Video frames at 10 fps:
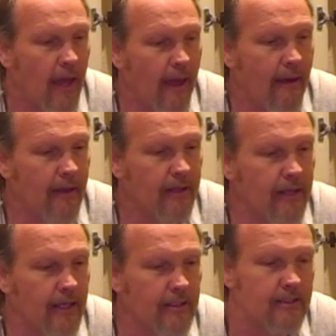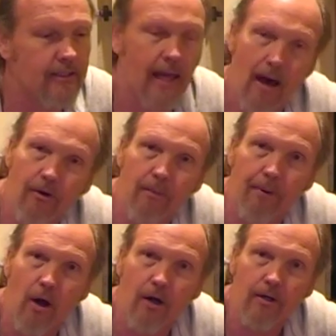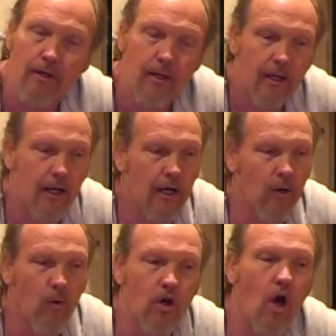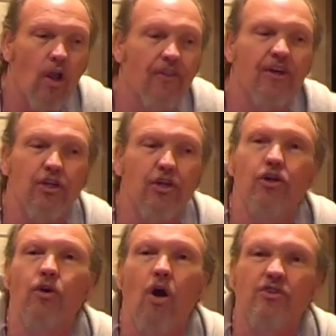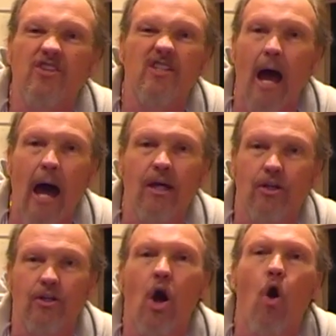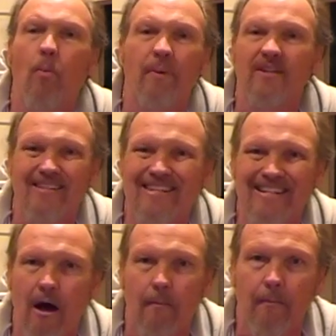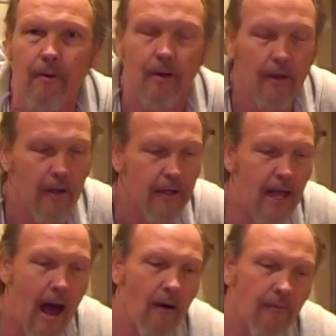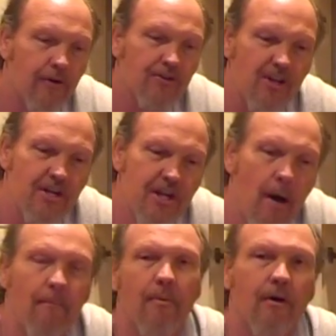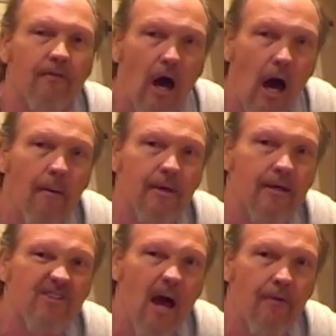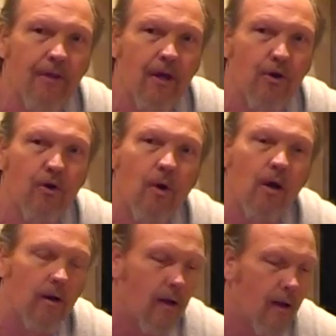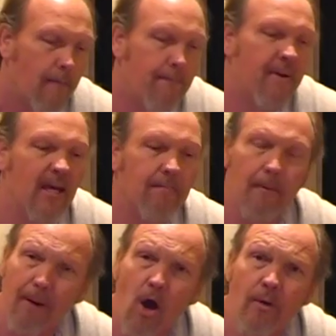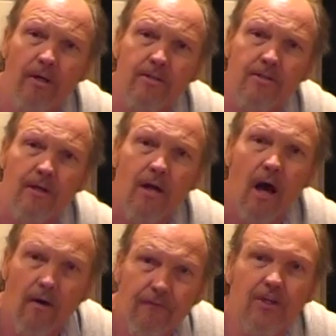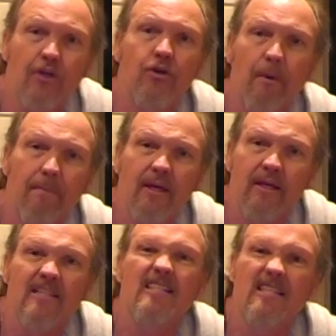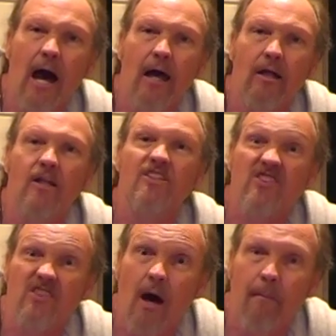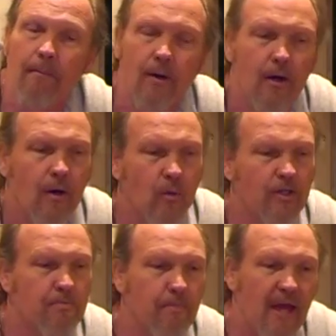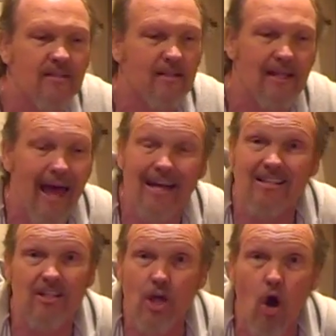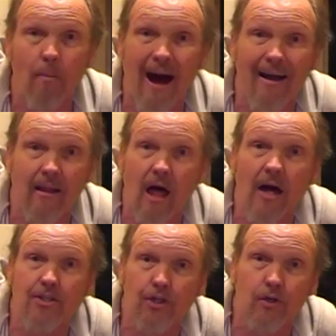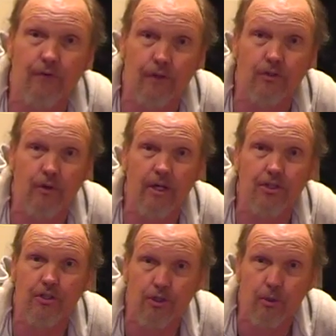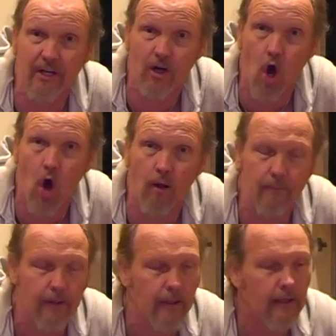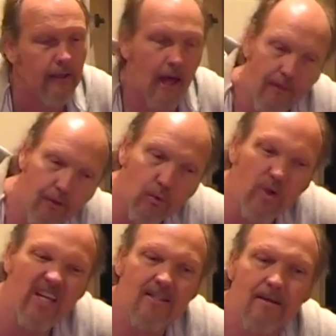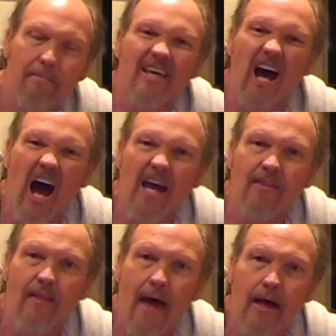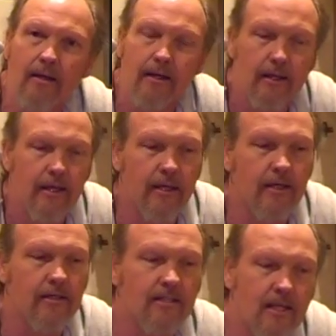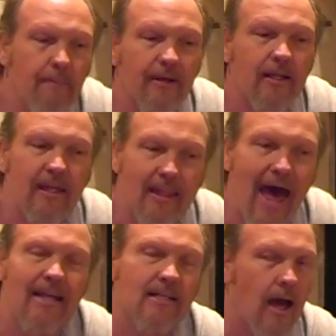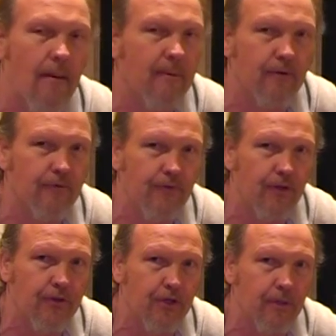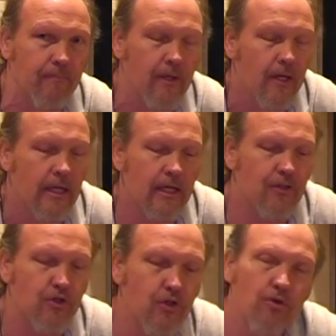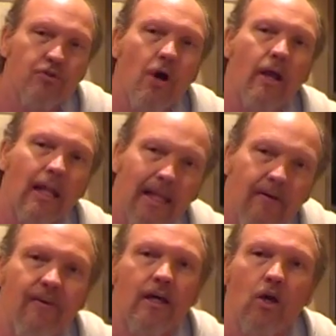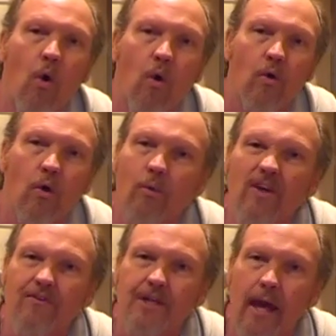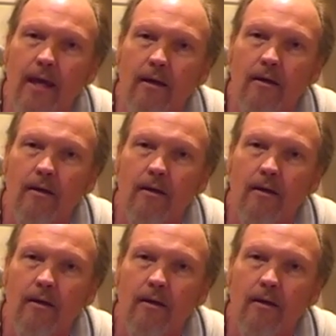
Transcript: and its counterpart, we'll call it the Euro style open sump. Now there's a number of hobbyists out there who are big proponents of the European style sump, which basically has no biological filtration to it at all. And the reason behind that is typically that type of a filter is used on a living coral reef tank,